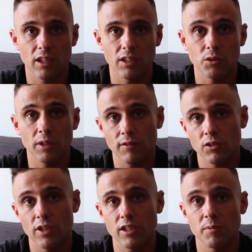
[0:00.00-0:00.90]
She'll have
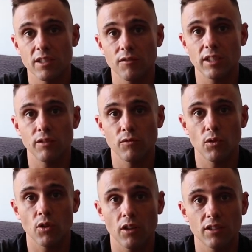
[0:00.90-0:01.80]
to train specifically for
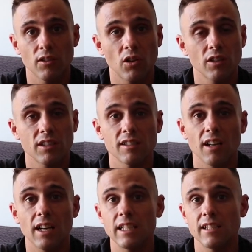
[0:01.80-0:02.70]
the Otter. The Otter is a
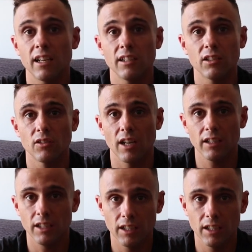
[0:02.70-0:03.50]
highly technical run.